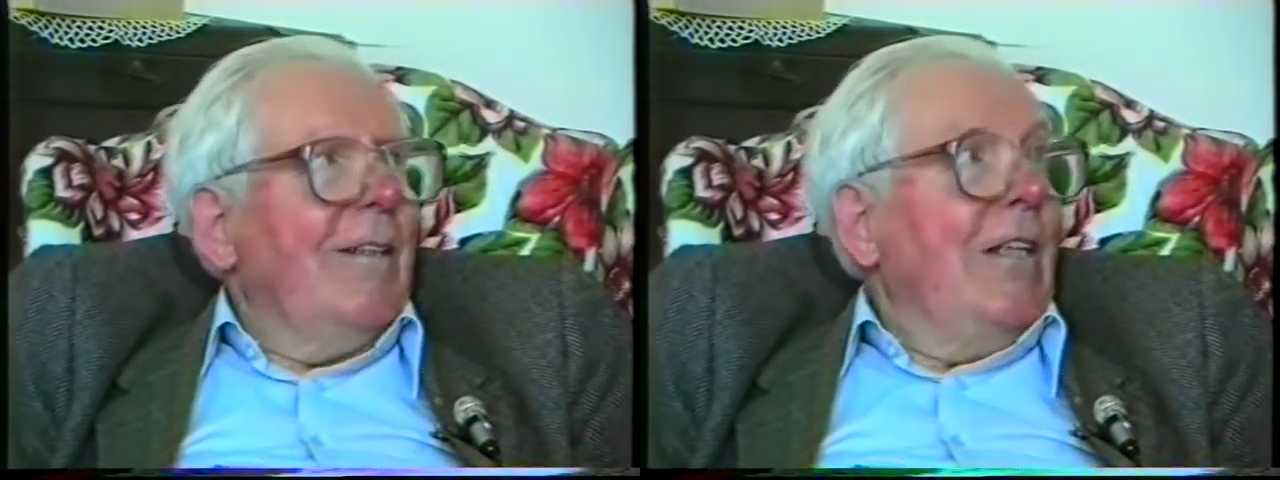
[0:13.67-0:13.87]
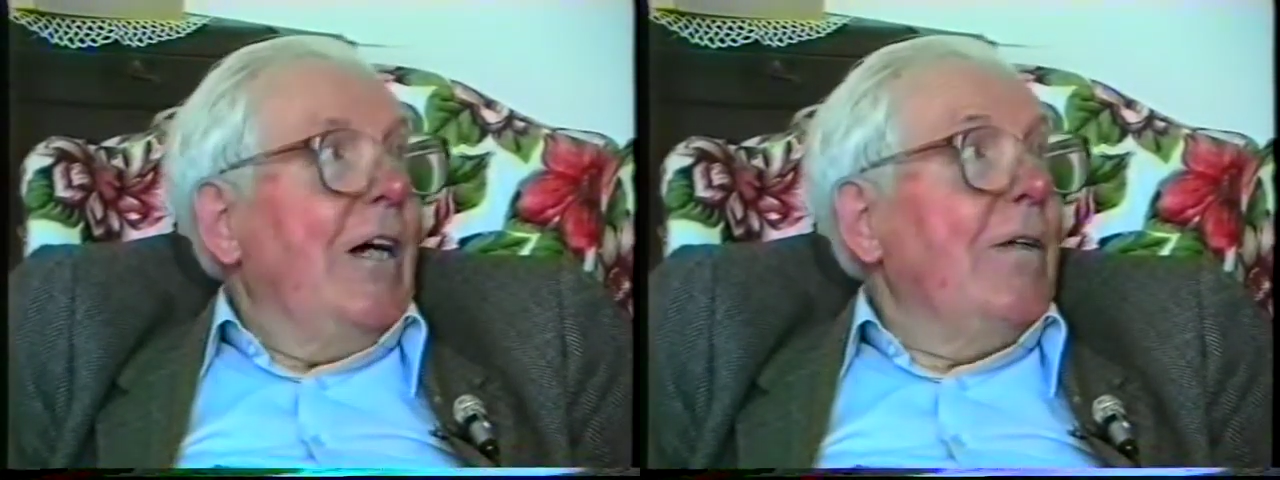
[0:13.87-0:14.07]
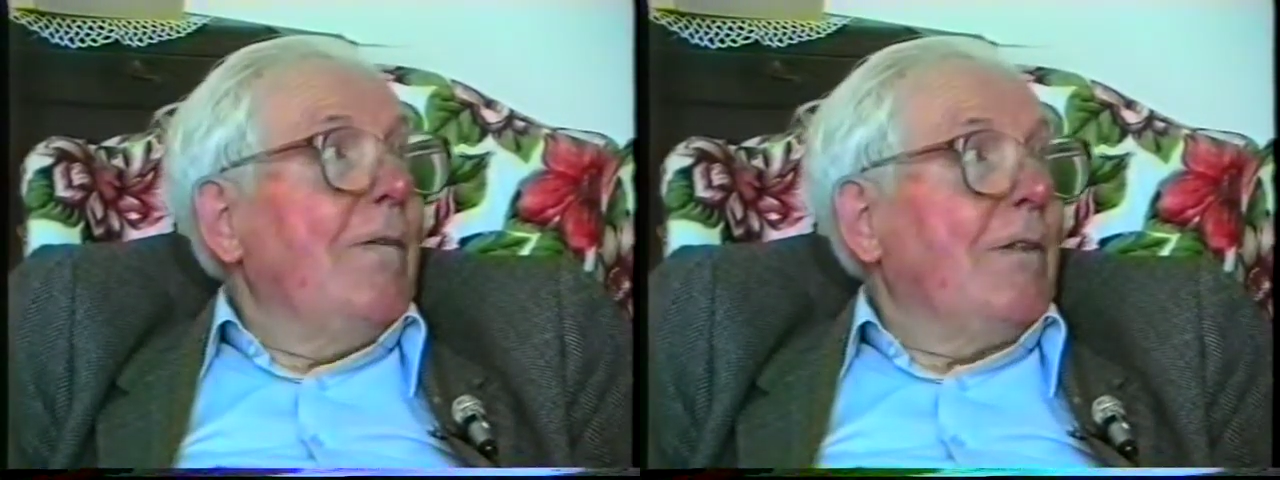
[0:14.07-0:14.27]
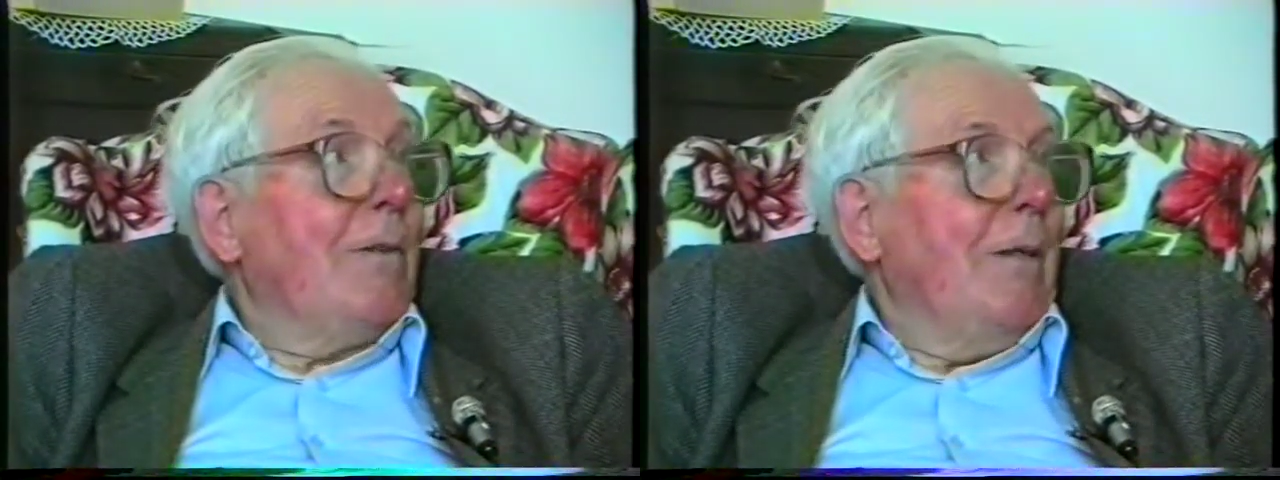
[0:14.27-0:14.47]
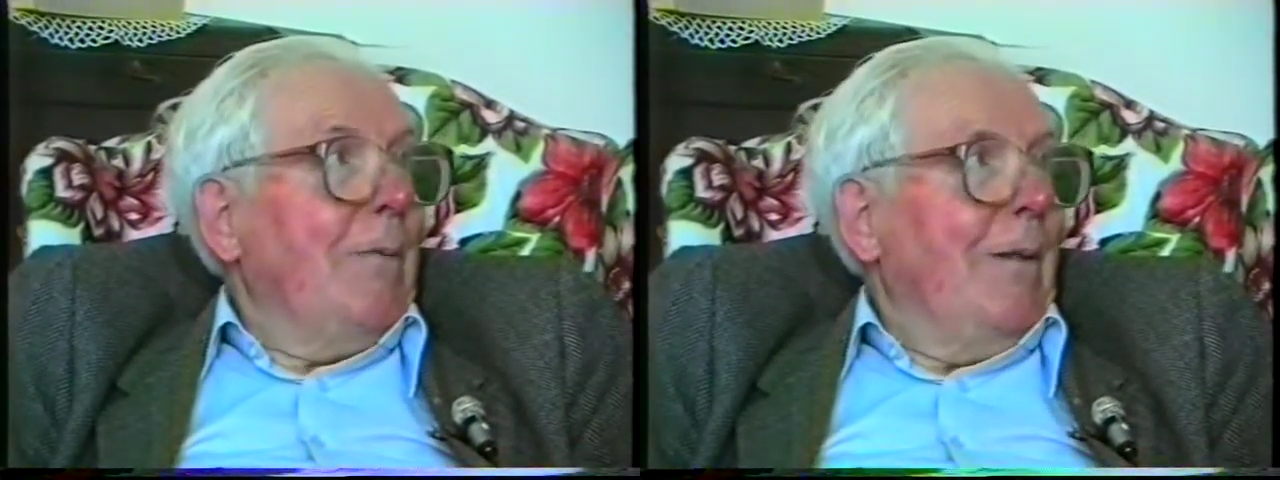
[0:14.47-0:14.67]
Nova
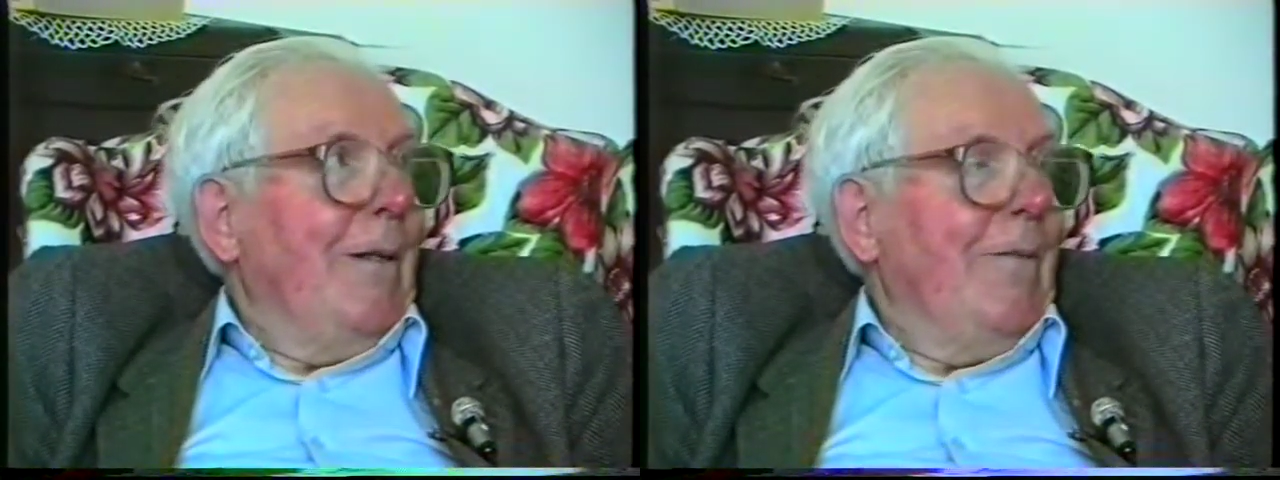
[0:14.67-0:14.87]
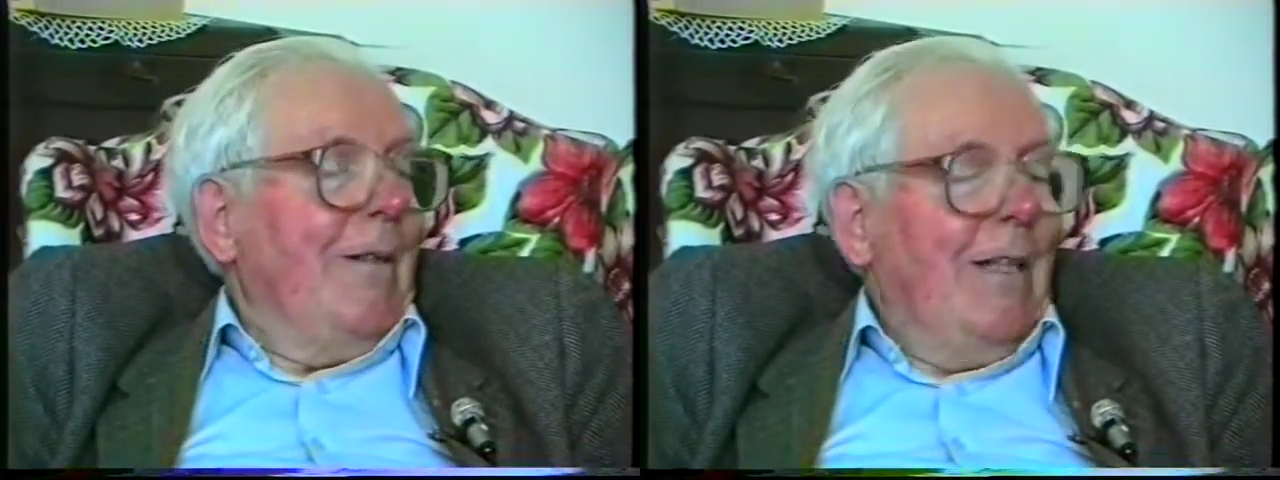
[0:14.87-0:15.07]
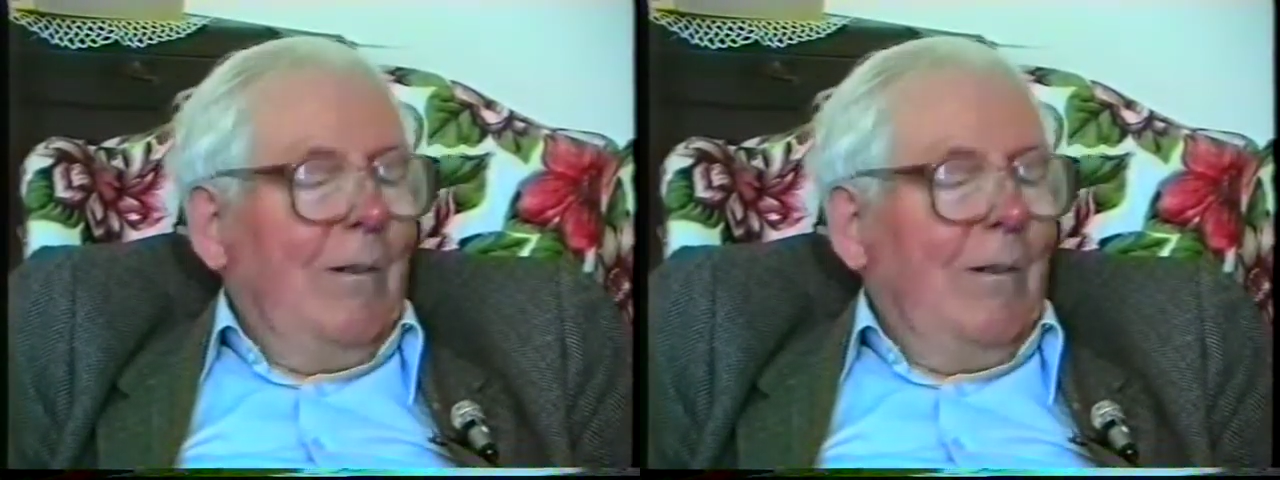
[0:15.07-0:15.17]
sweeping over that